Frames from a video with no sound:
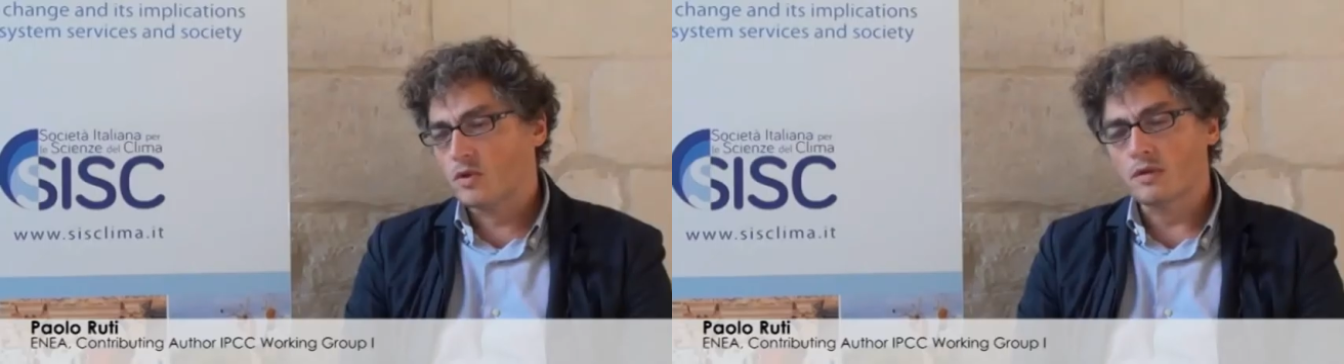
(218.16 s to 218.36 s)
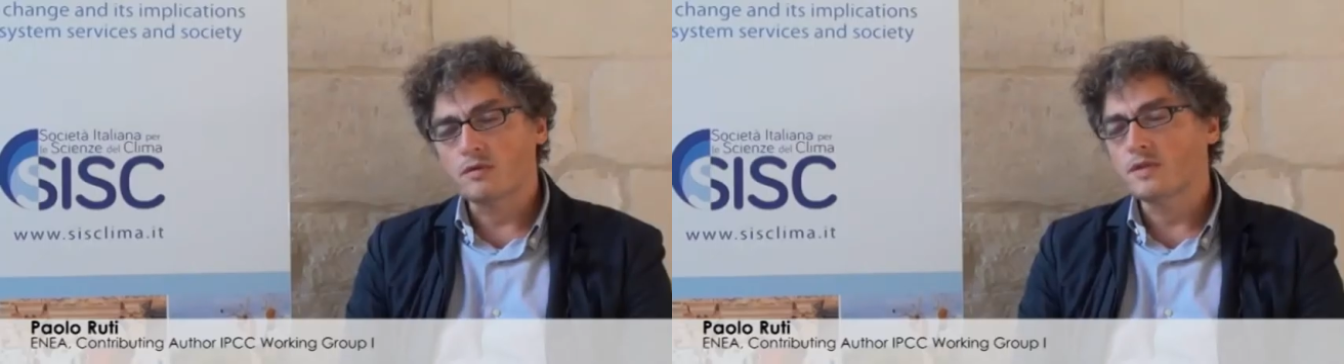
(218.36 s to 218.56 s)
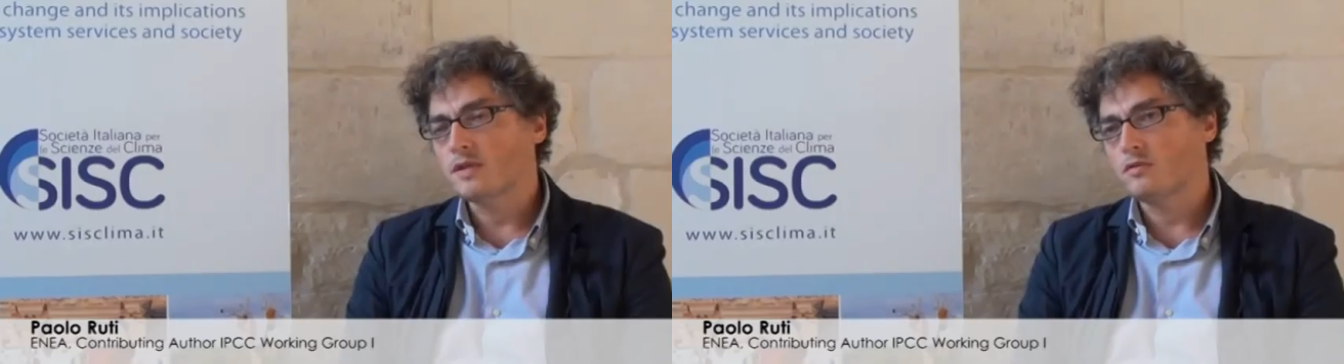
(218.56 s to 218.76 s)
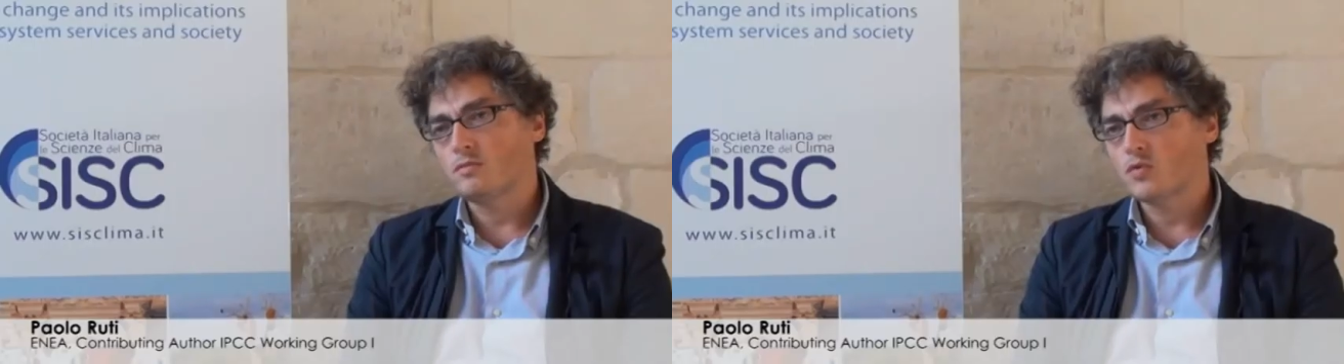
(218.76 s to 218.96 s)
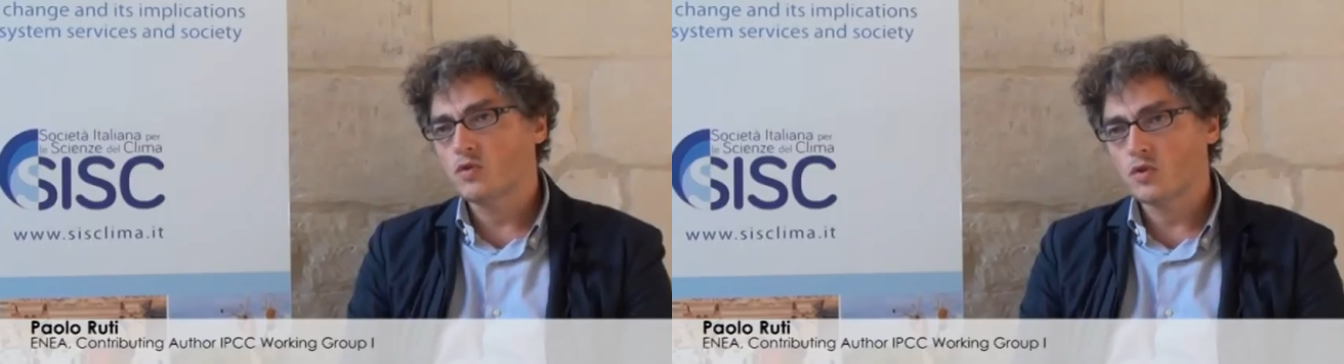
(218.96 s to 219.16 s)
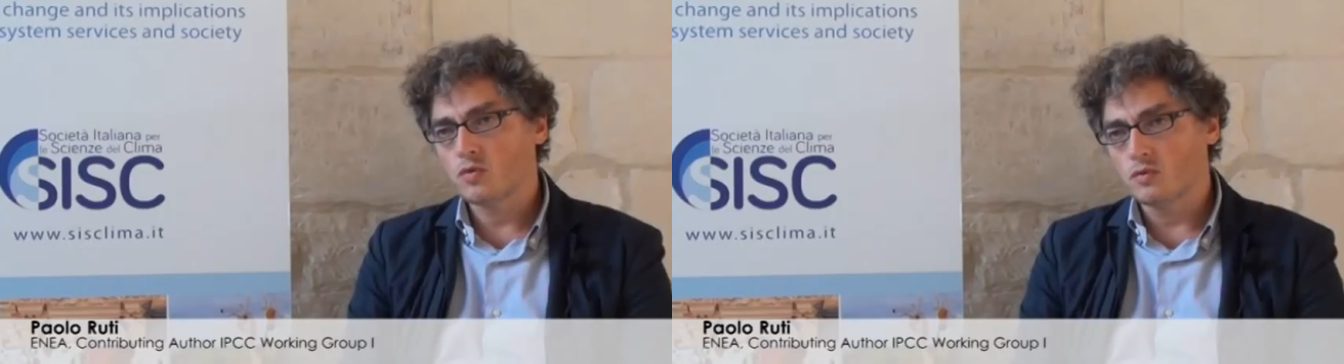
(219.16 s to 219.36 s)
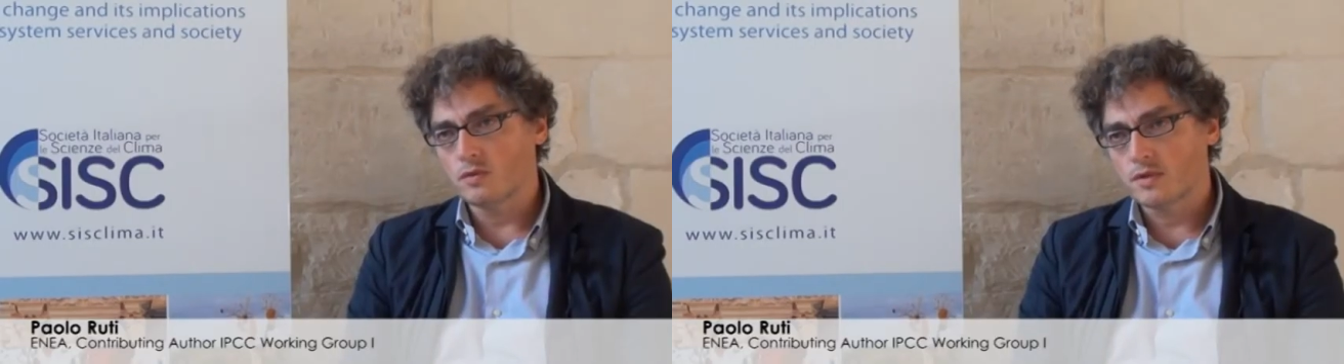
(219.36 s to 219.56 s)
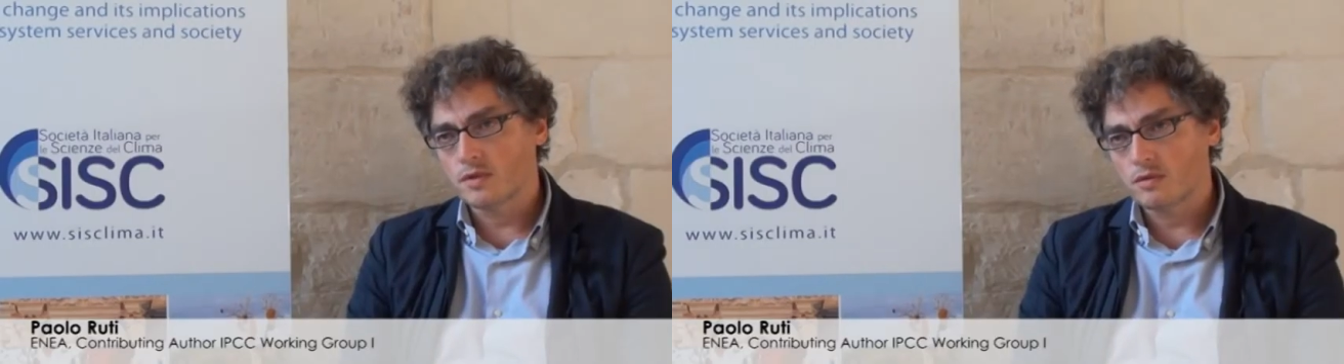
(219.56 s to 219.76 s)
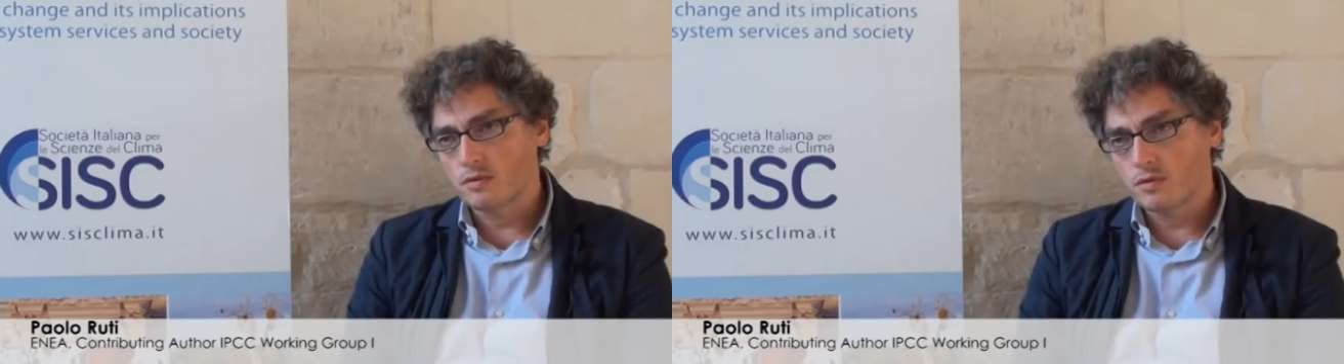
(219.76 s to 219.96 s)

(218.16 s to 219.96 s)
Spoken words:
can consider monsoon, so